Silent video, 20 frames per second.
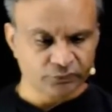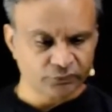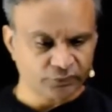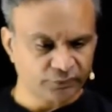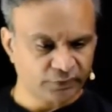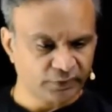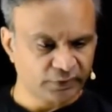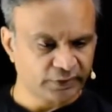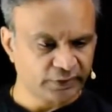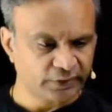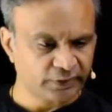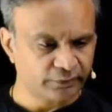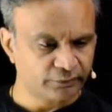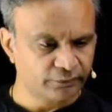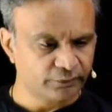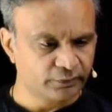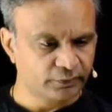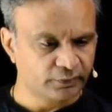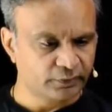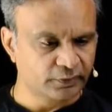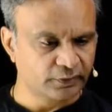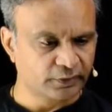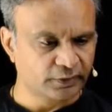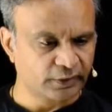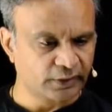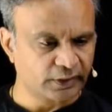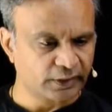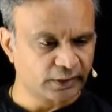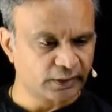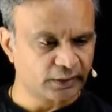We will have
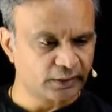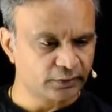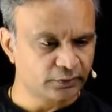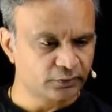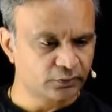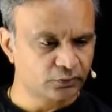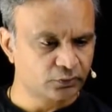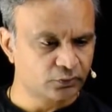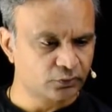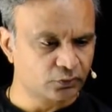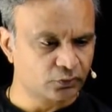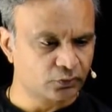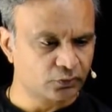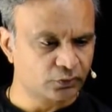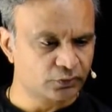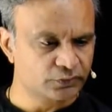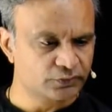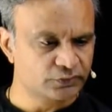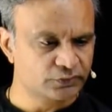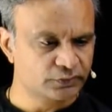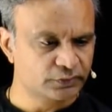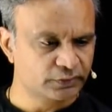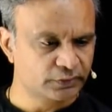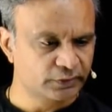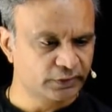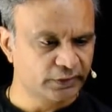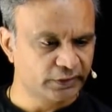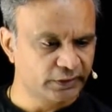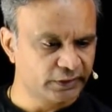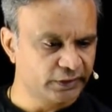R cross
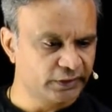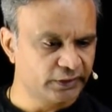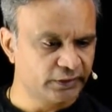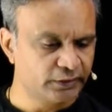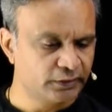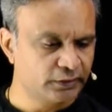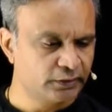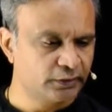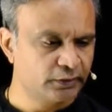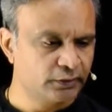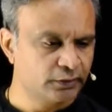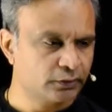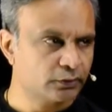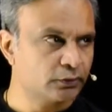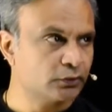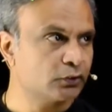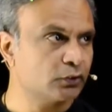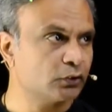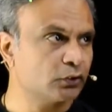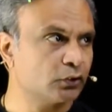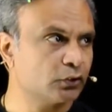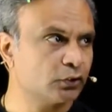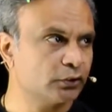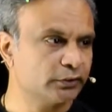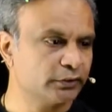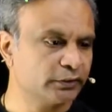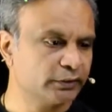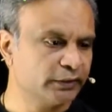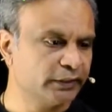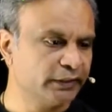A
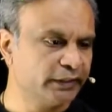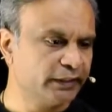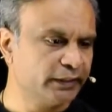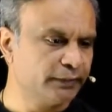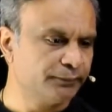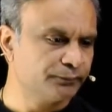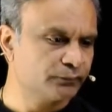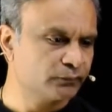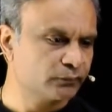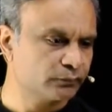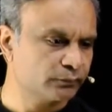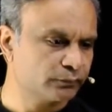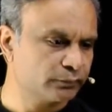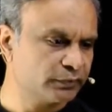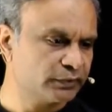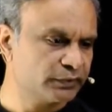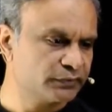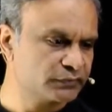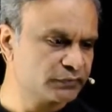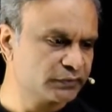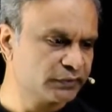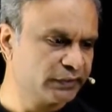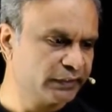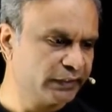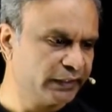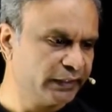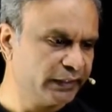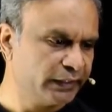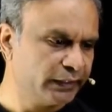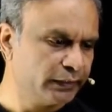dot A plus K
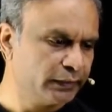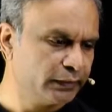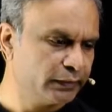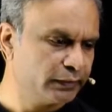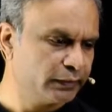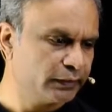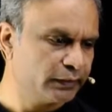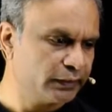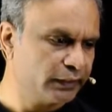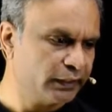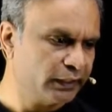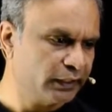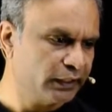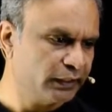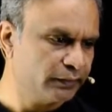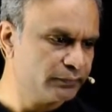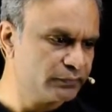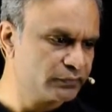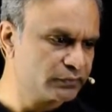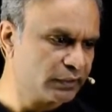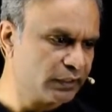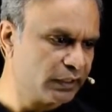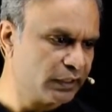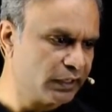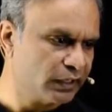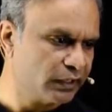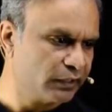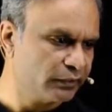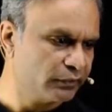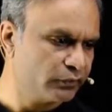times
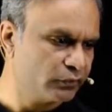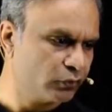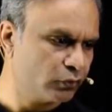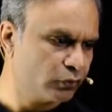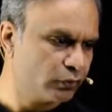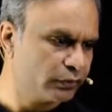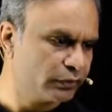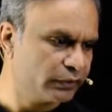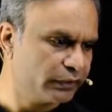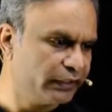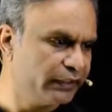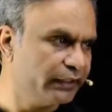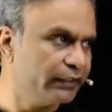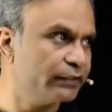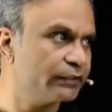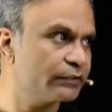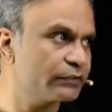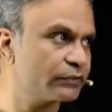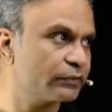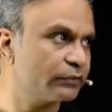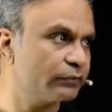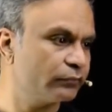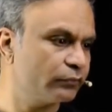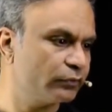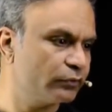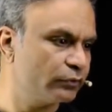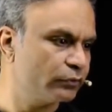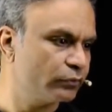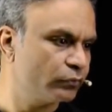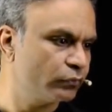R dot A is
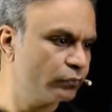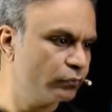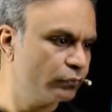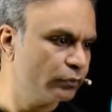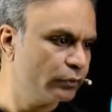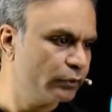equal to